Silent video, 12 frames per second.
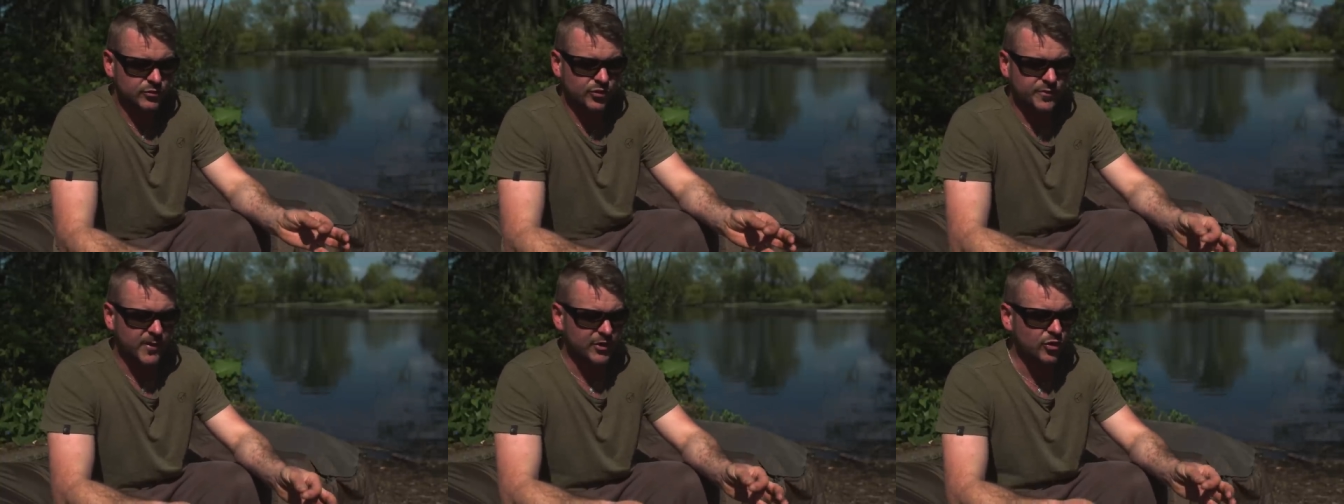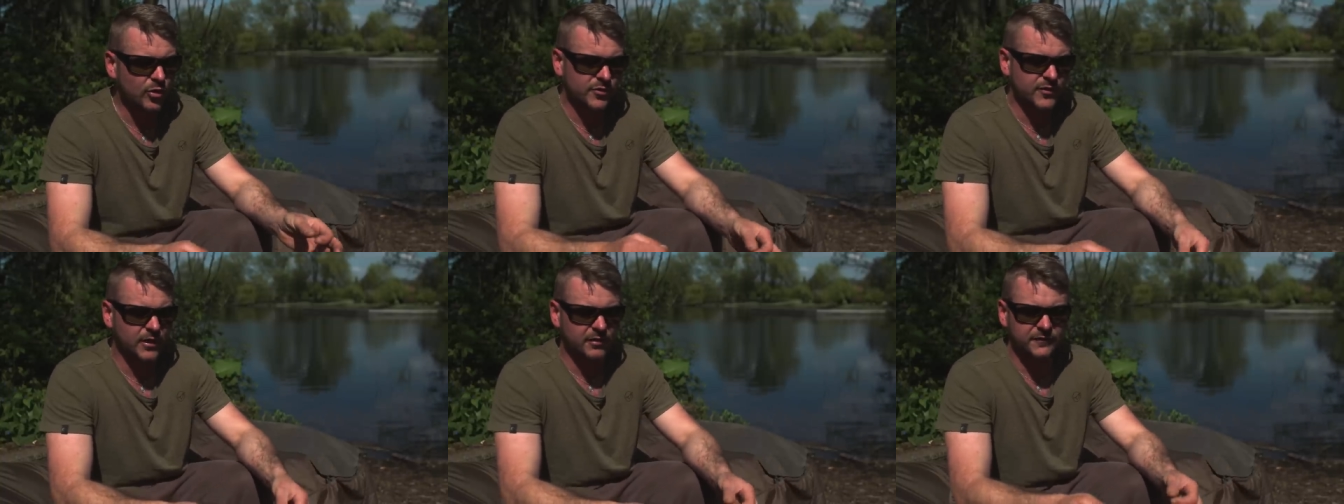just my normal
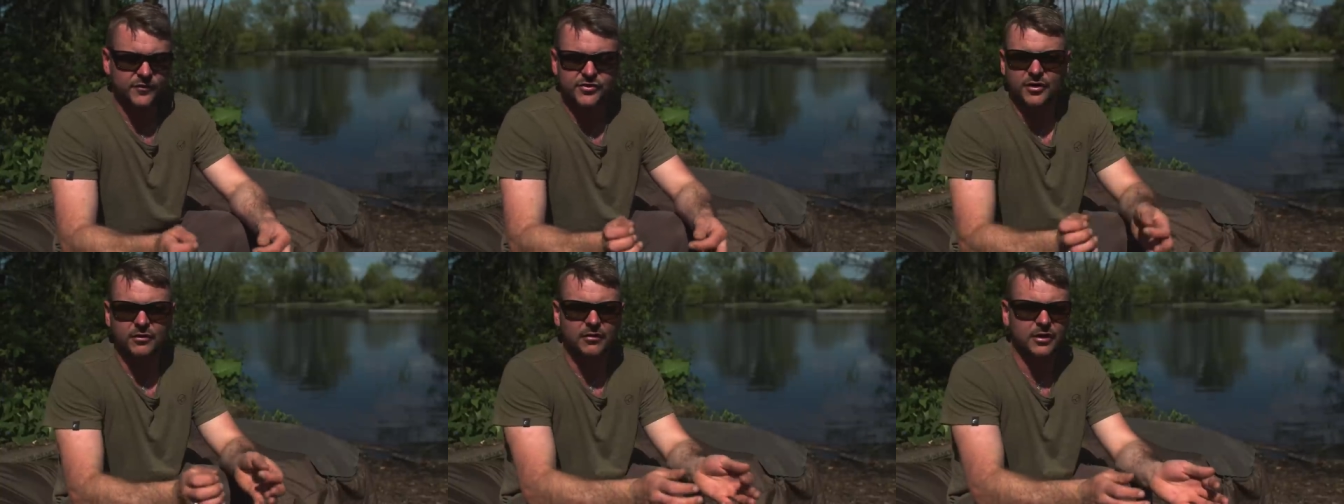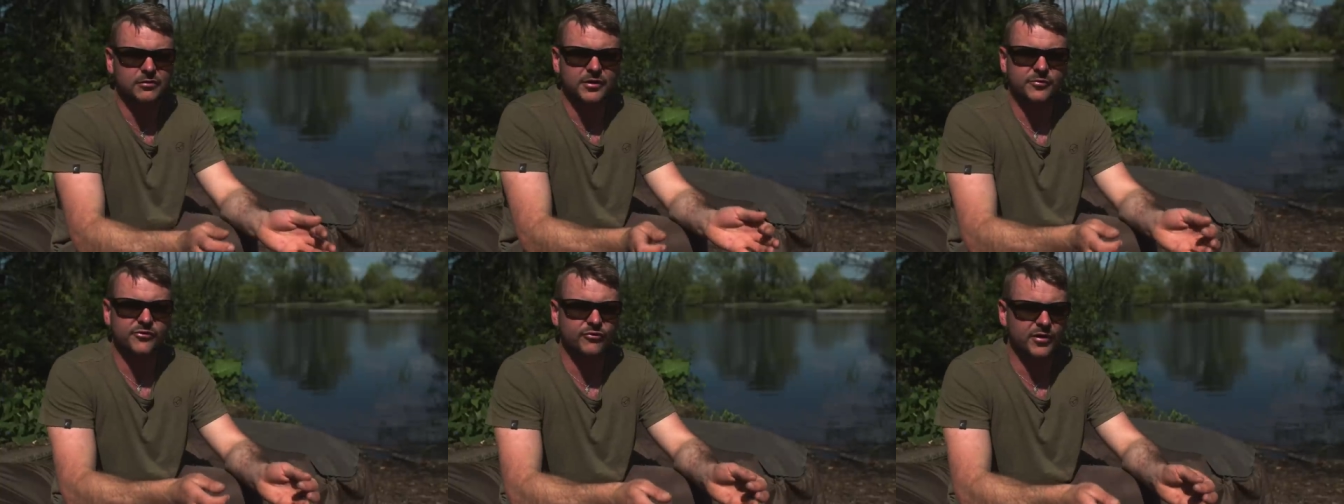style of fishing, leg
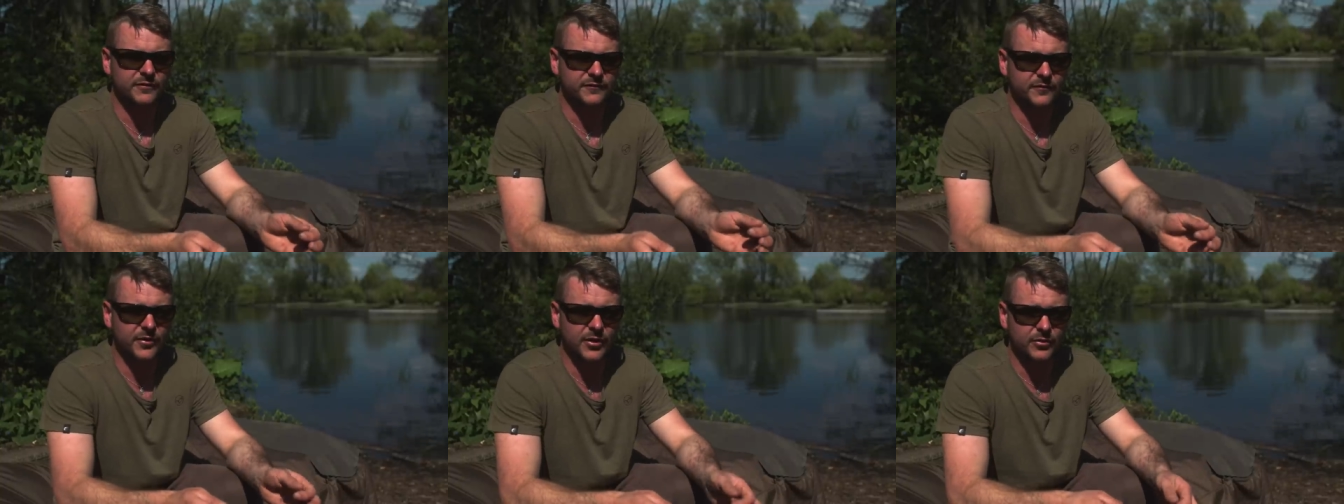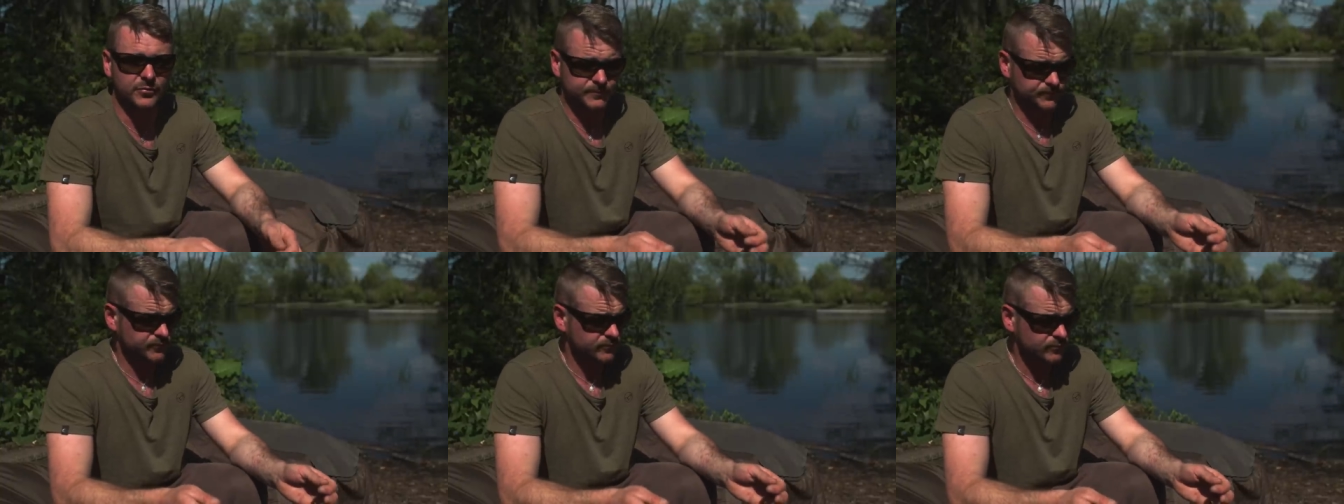clip, straight through,
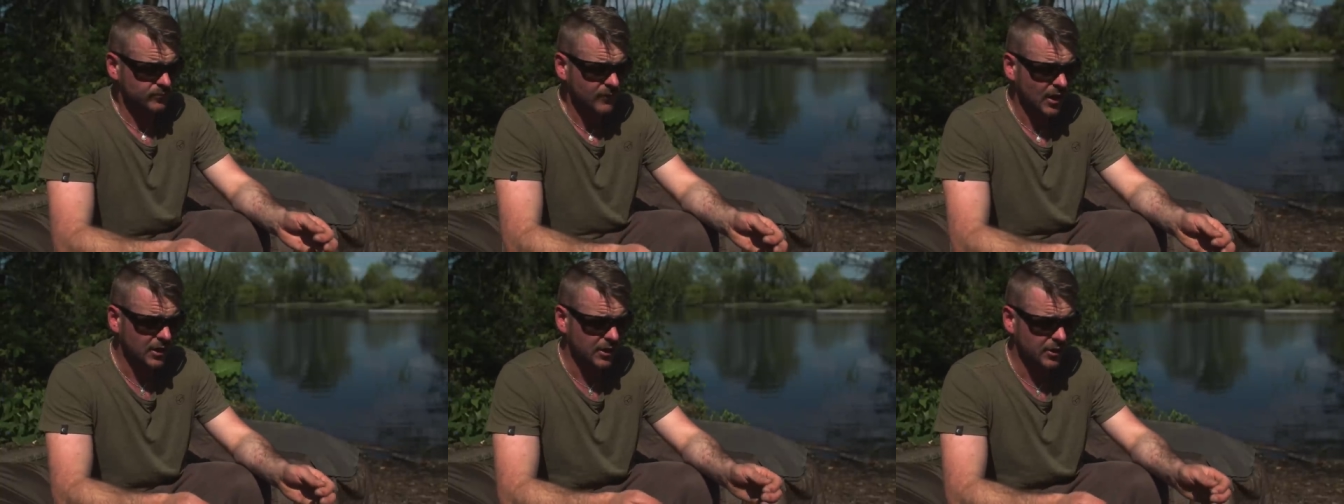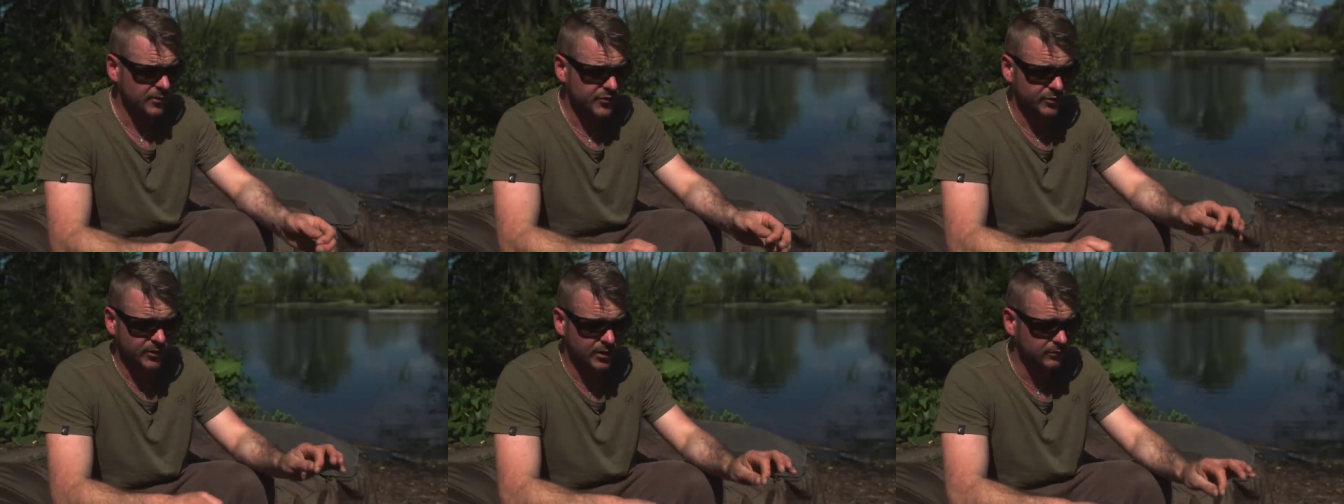um,
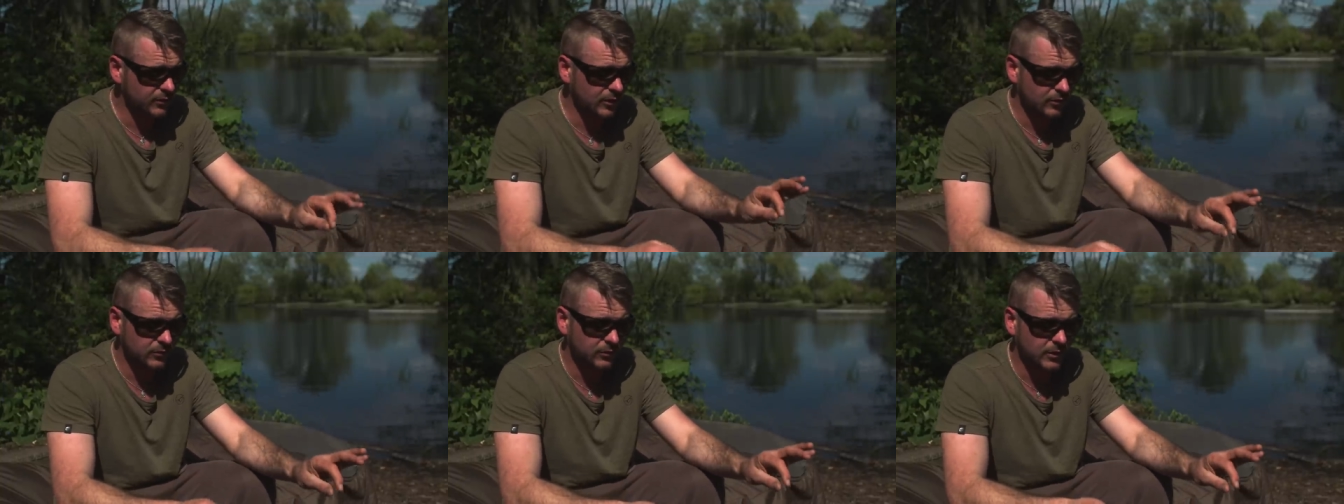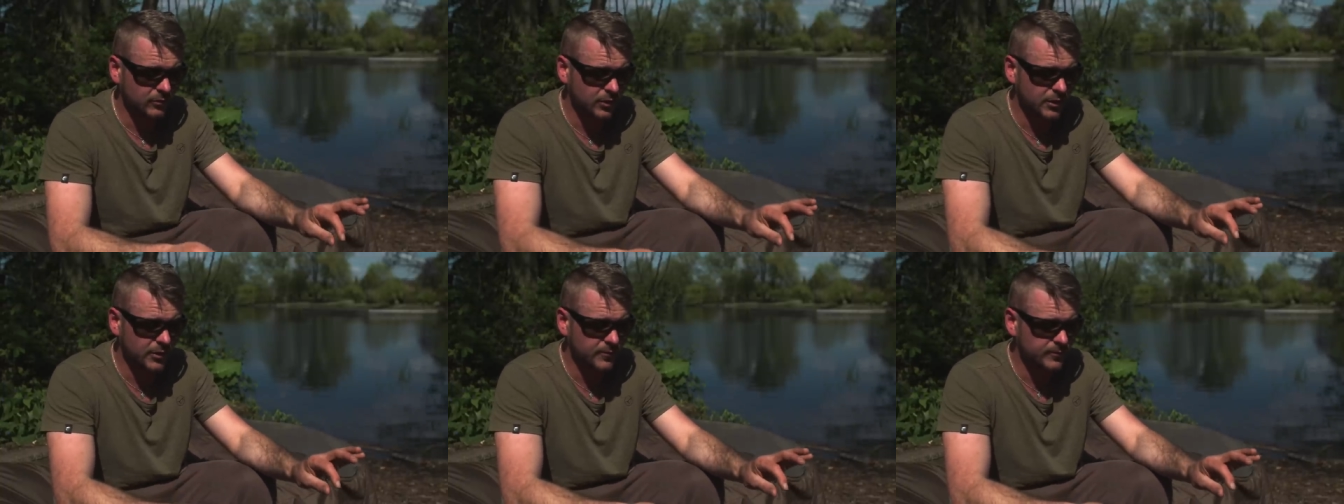to a uh, little,
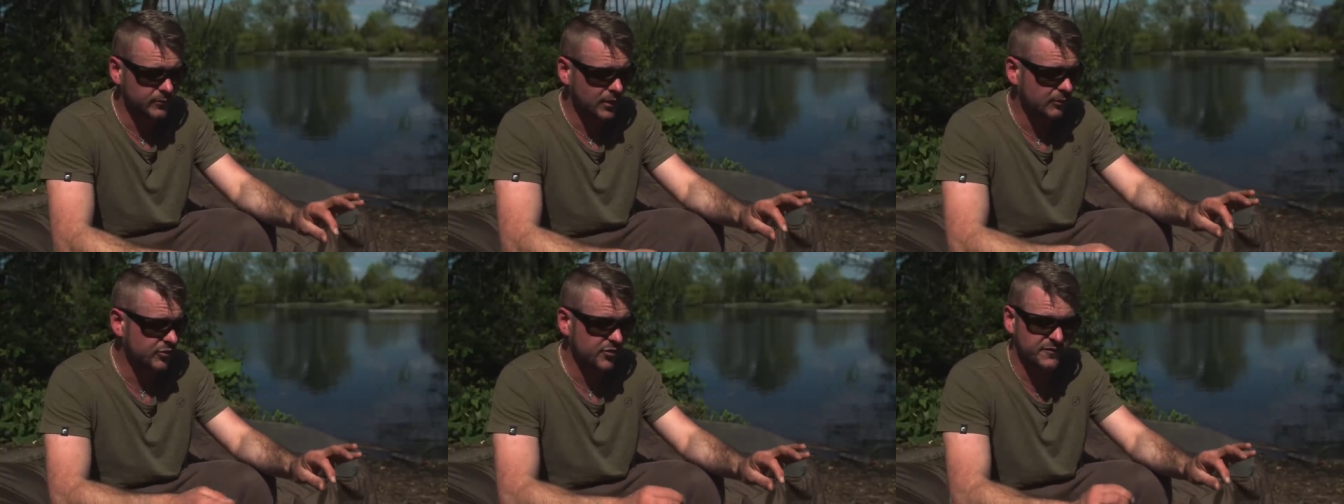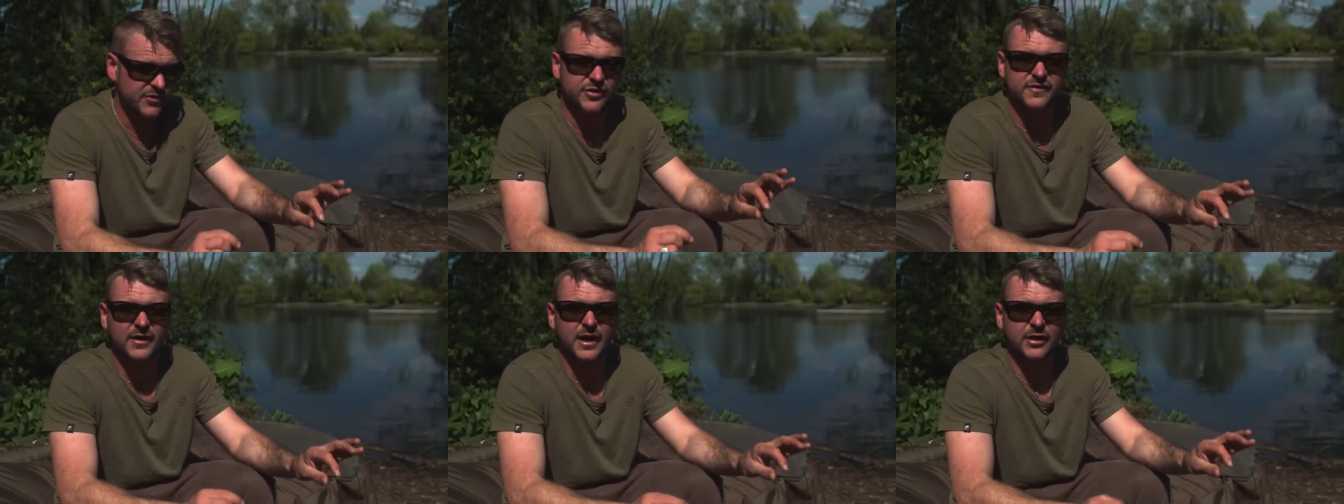um, I was just
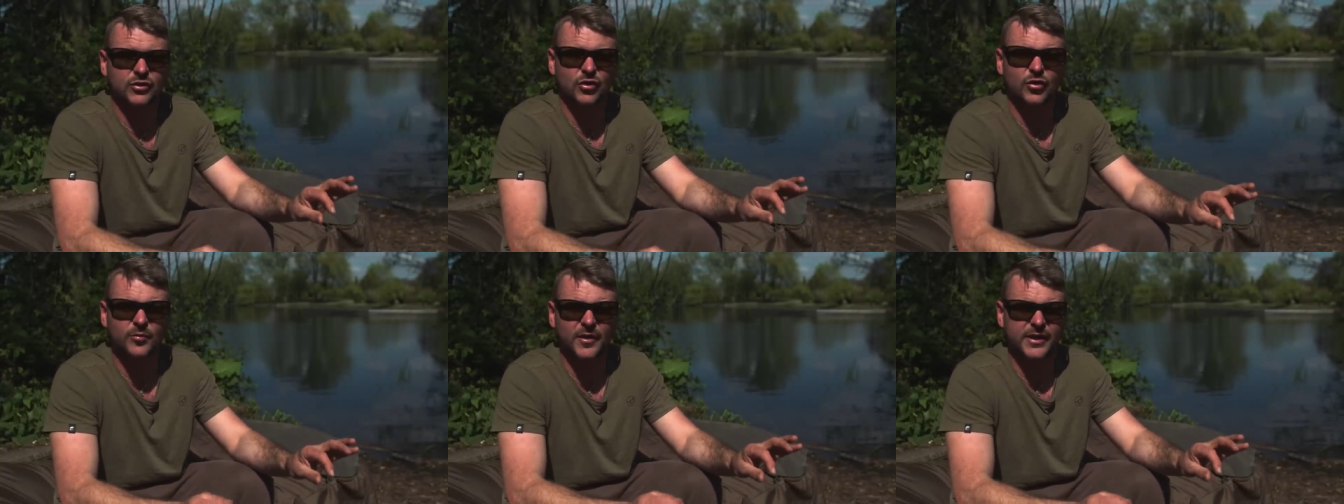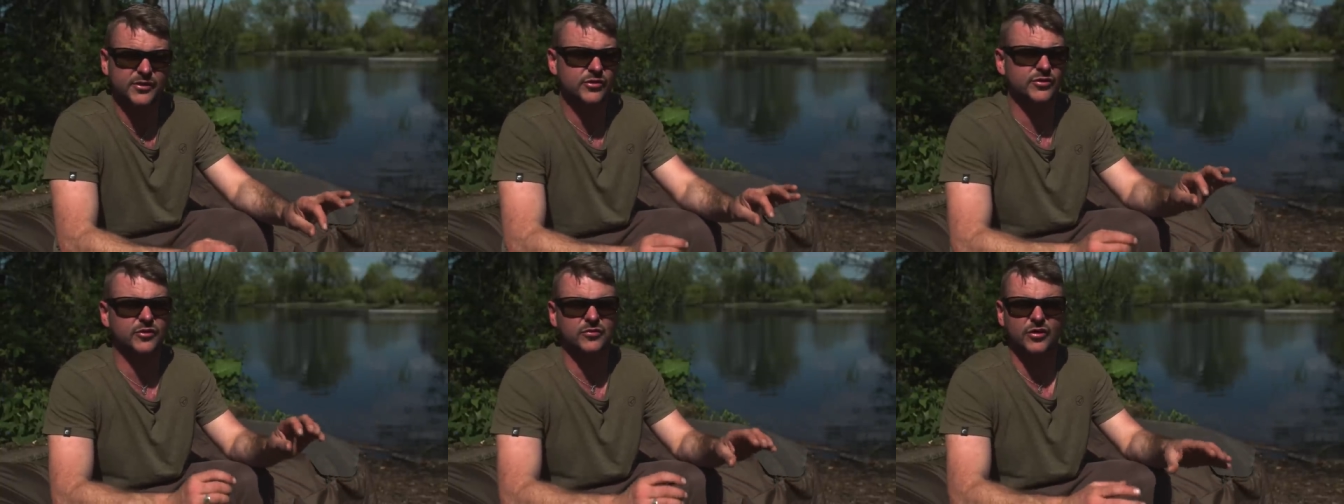fishing tiger nut upbaits
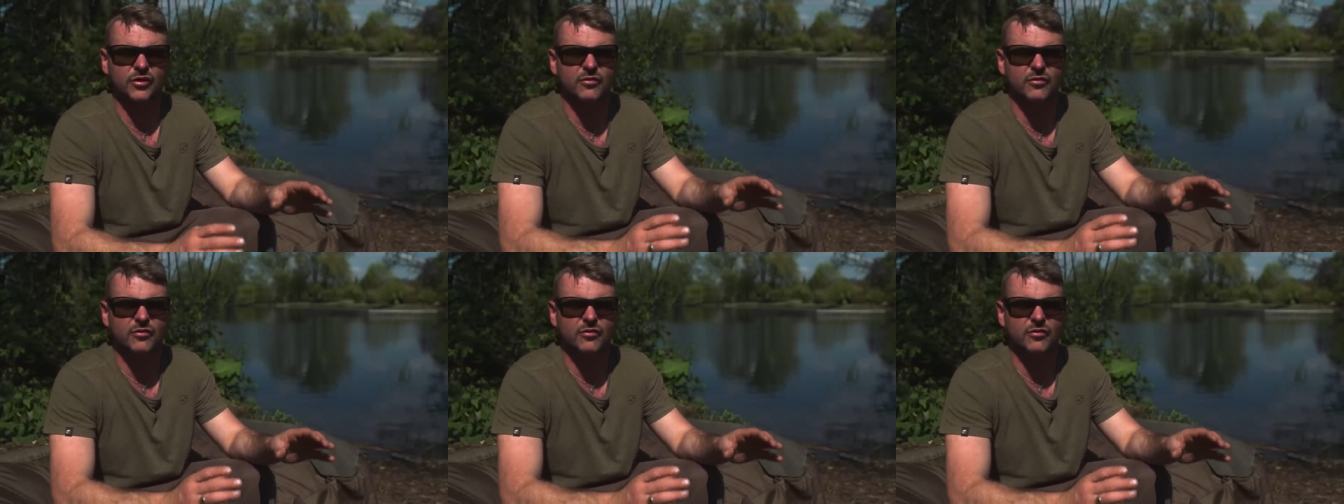because the, the,